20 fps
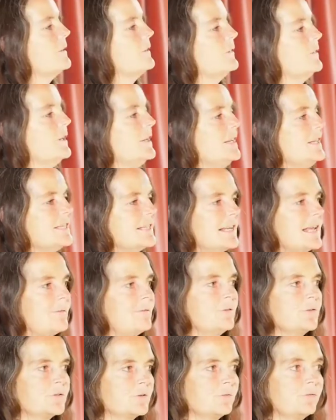these
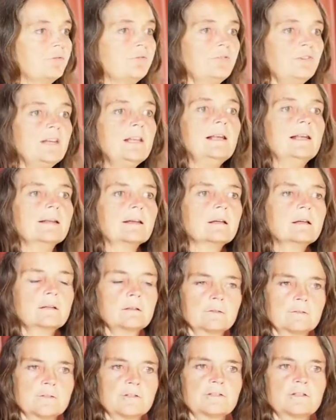levels of feeling,
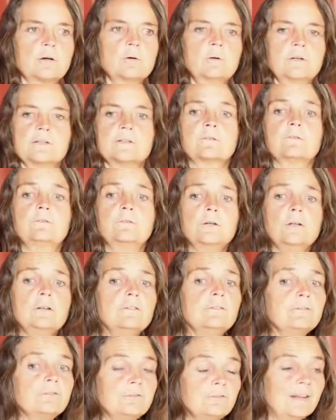the soul is full
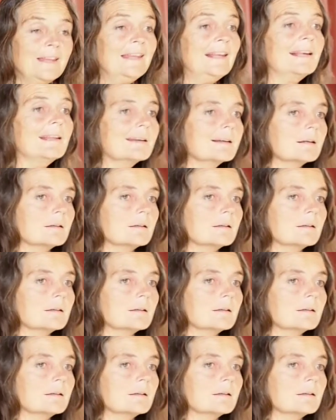of feeling.